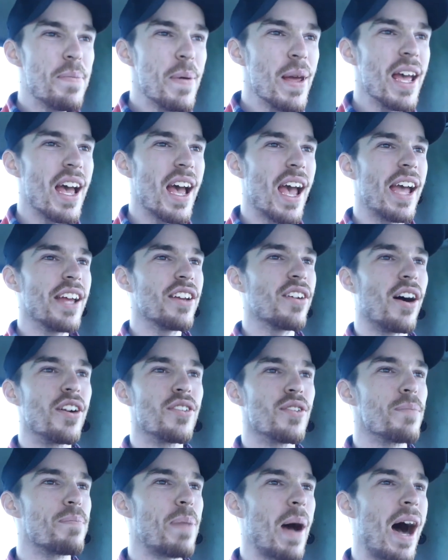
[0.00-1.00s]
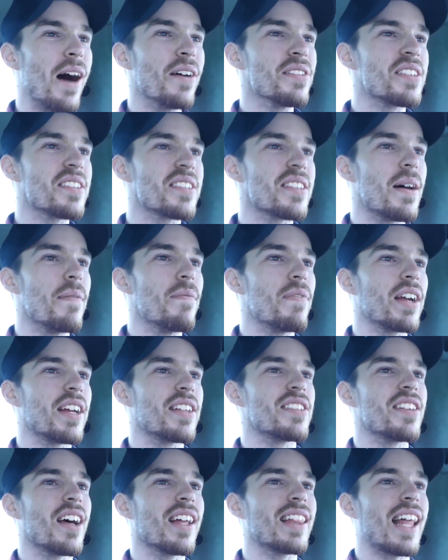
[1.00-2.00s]
800 pounds or something.
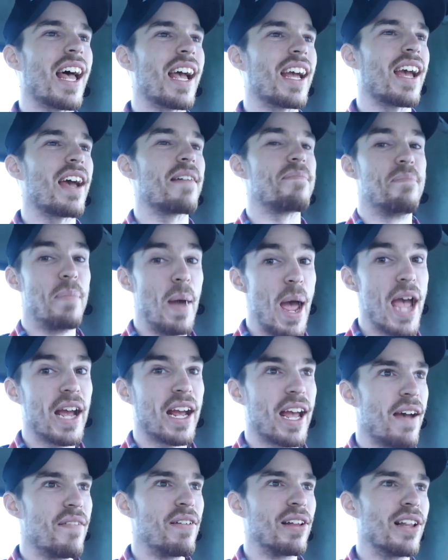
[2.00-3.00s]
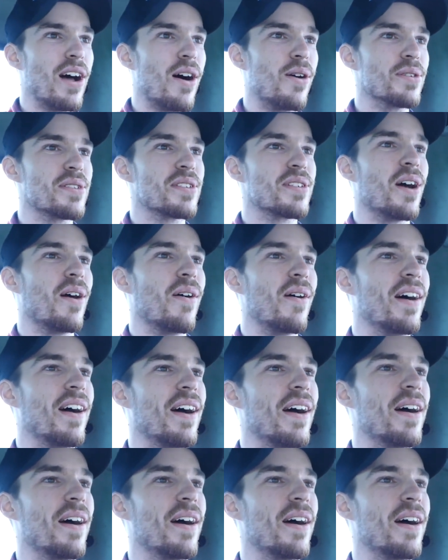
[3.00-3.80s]
It's not like a big heavy load, so